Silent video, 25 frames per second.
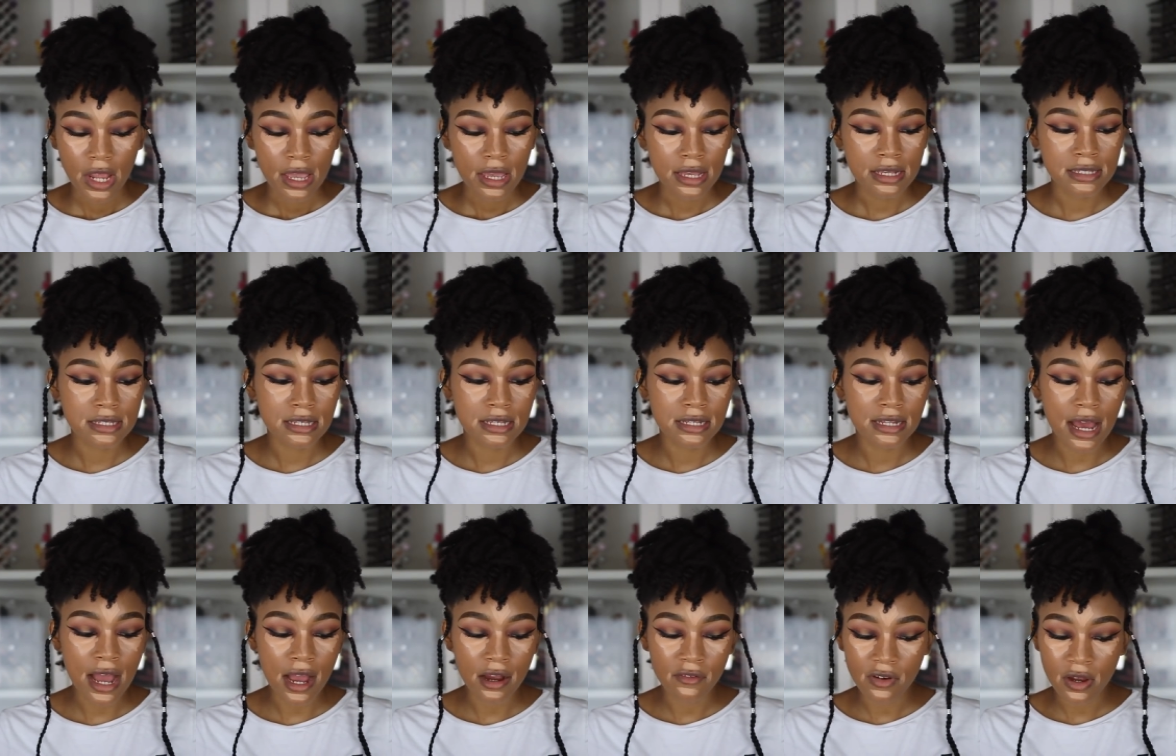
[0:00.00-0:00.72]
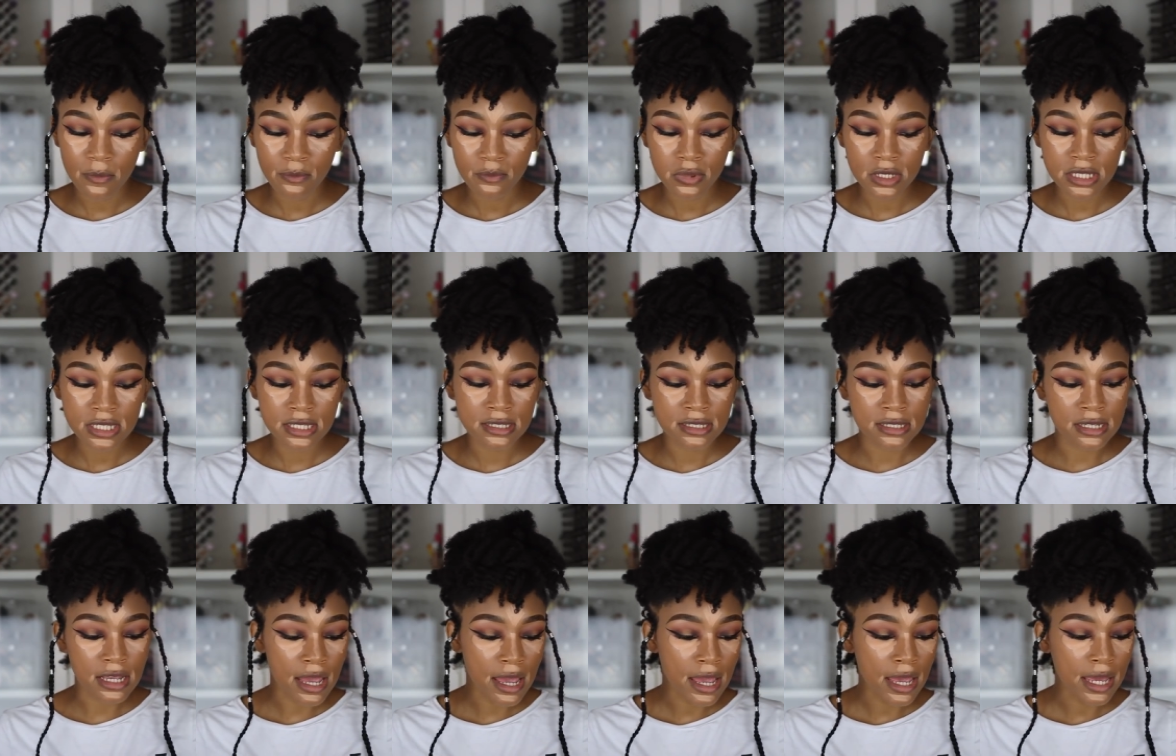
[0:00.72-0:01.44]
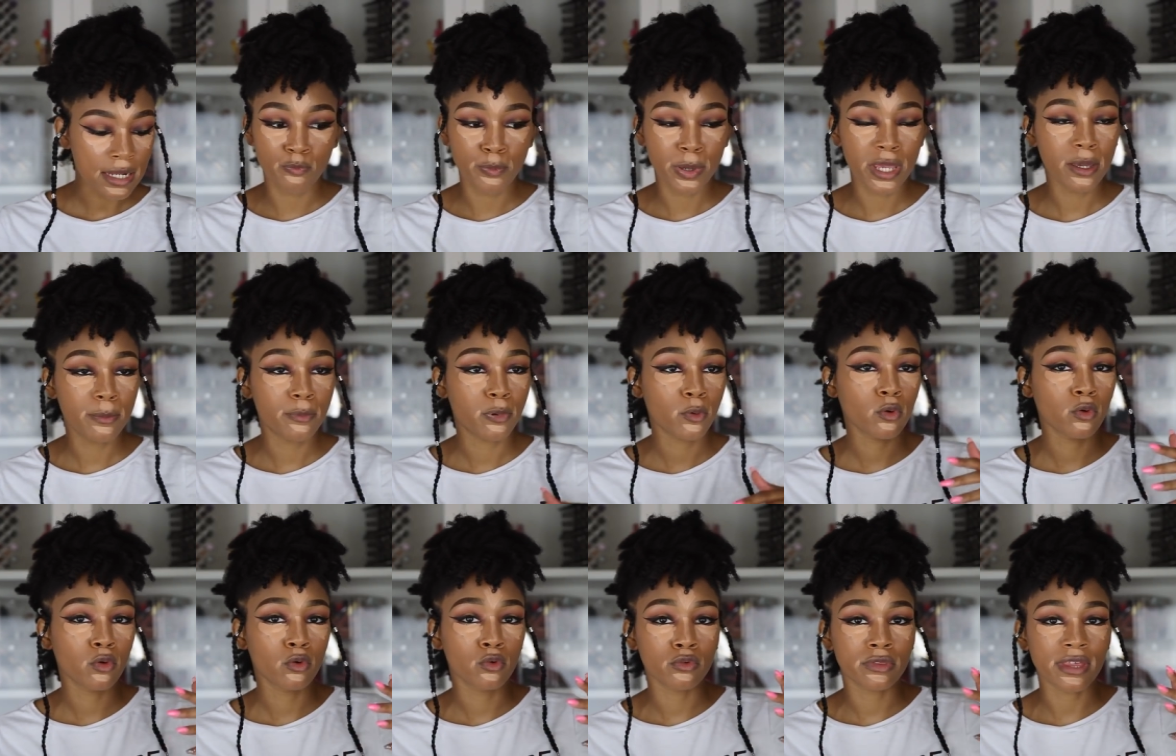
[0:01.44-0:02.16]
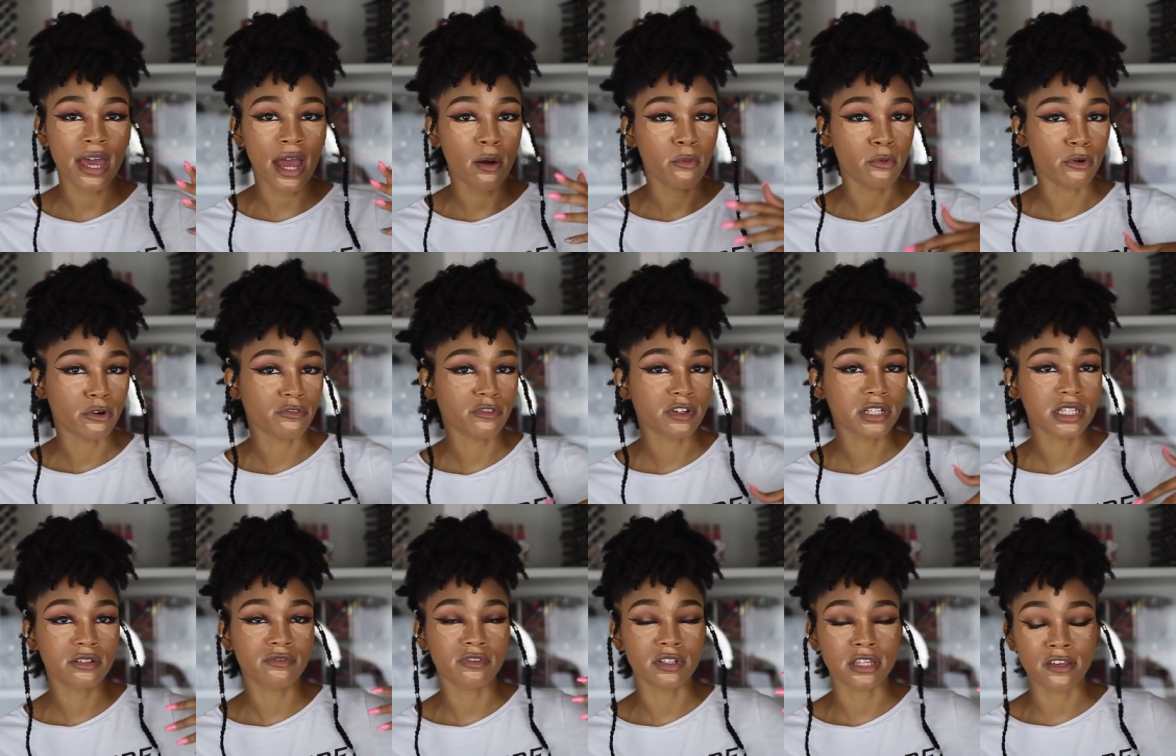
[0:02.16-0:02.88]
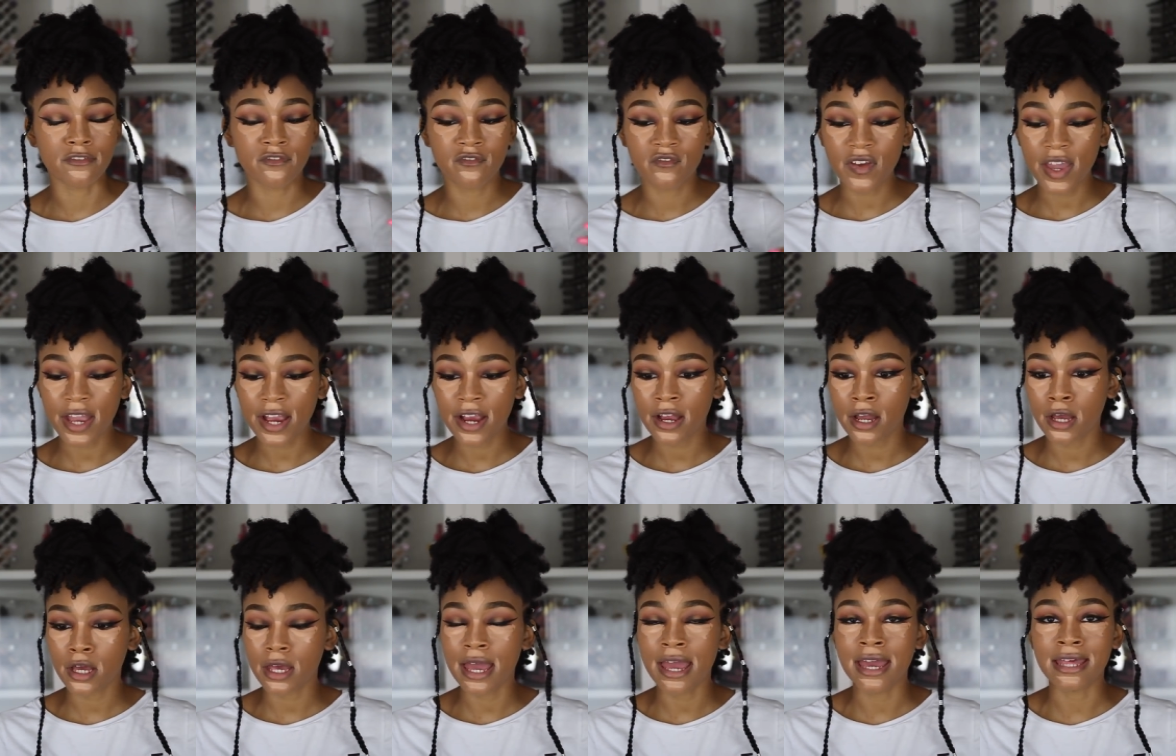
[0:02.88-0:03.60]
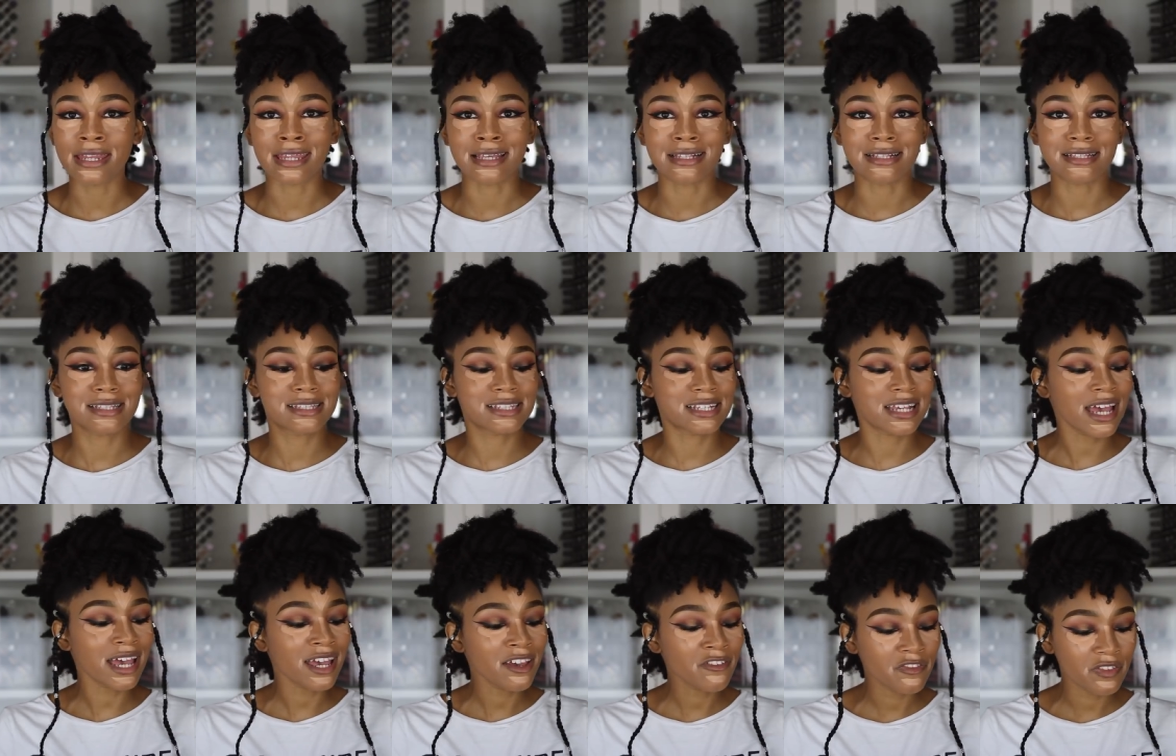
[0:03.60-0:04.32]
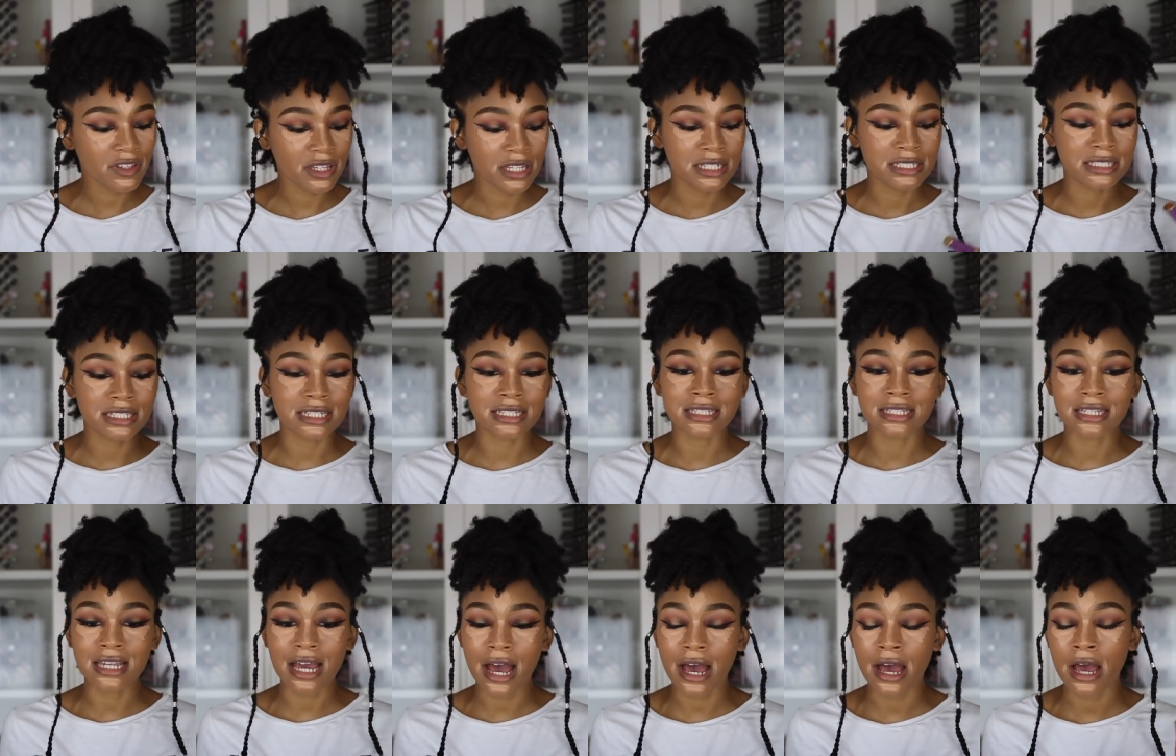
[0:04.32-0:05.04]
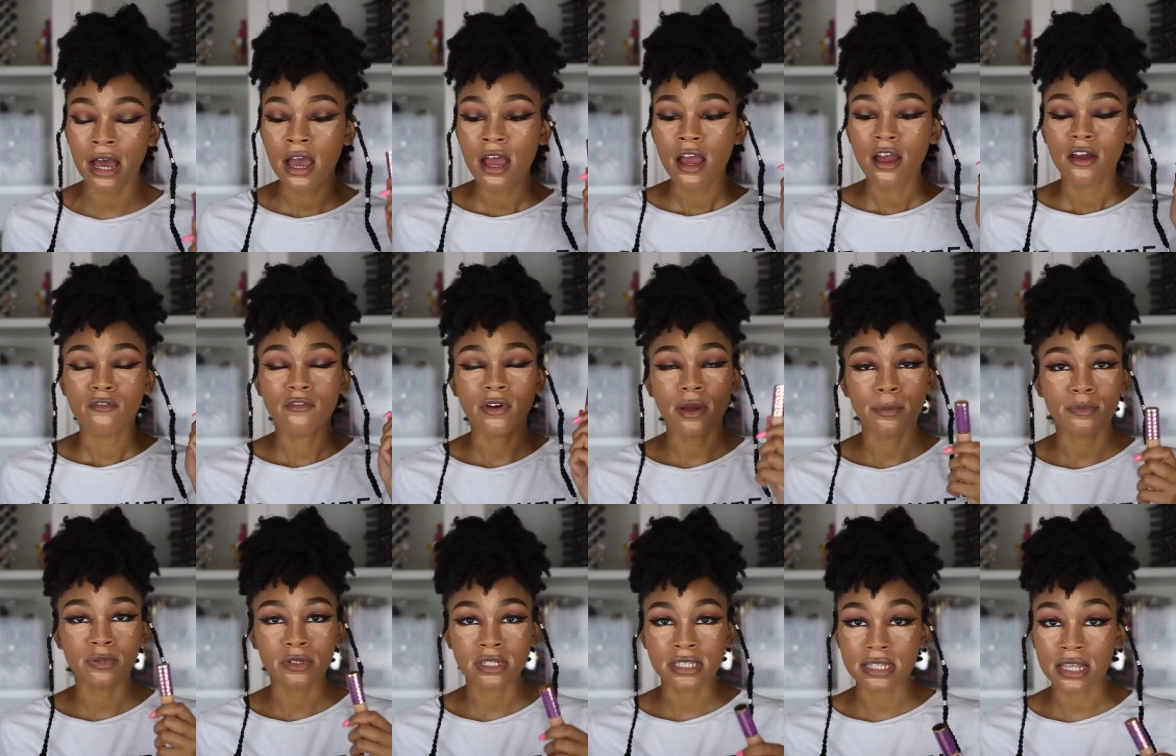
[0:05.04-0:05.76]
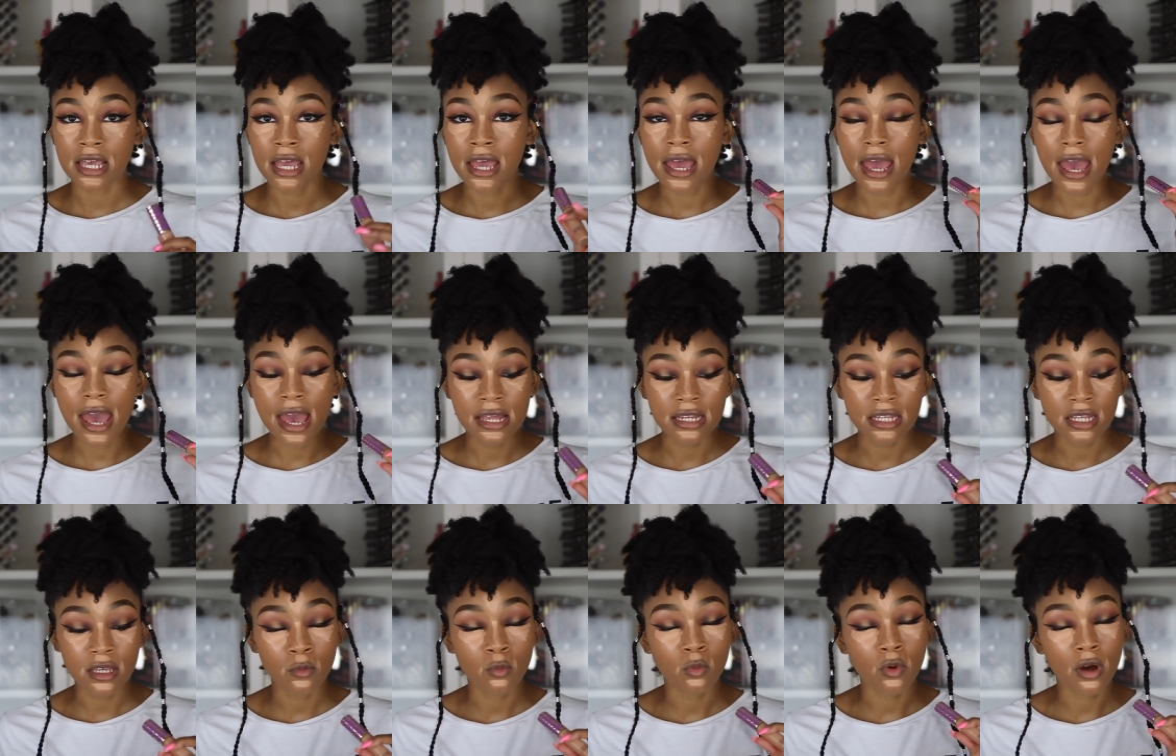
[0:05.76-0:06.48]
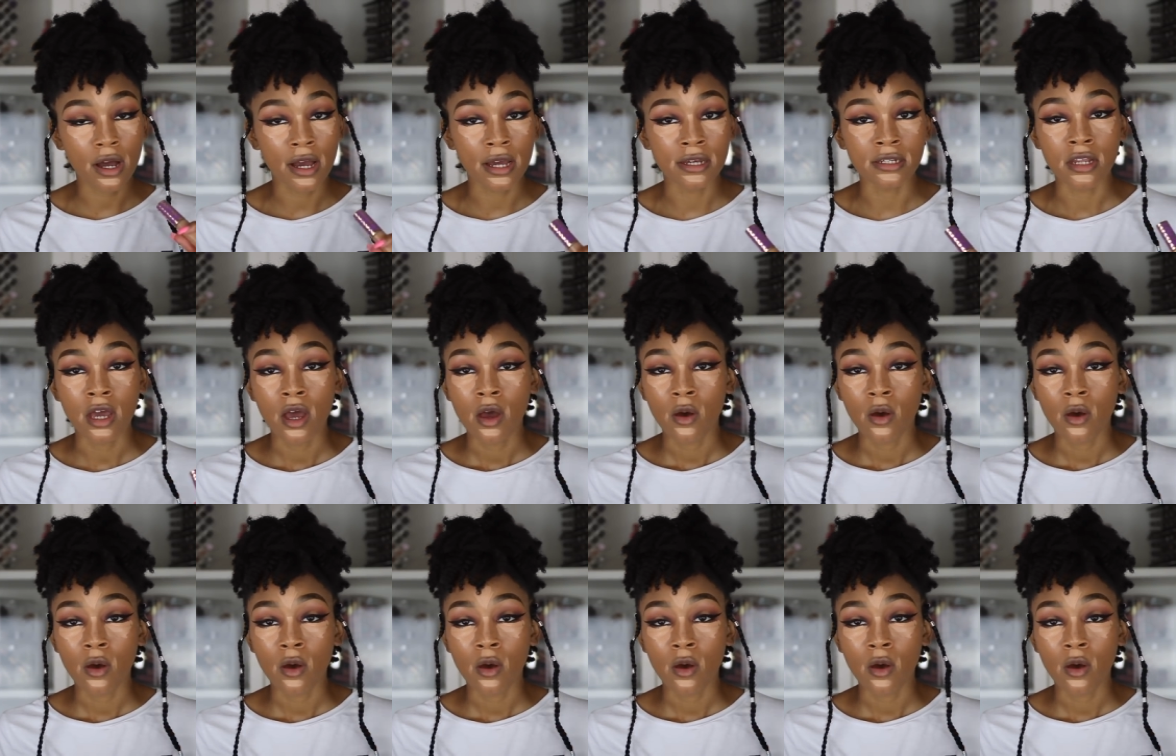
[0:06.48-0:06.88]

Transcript: It did not represent people that were really, really fair, and it definitely did not represent anyone